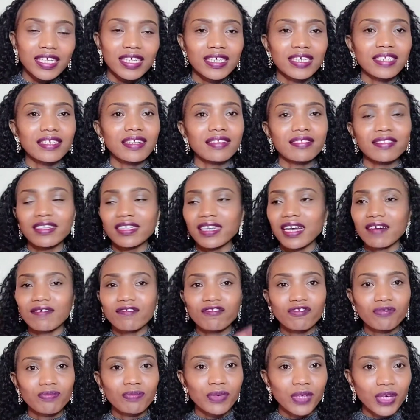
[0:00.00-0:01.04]
It doesn't have
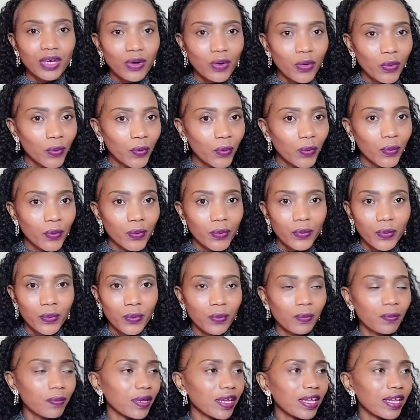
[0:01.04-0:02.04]
to be a whole group.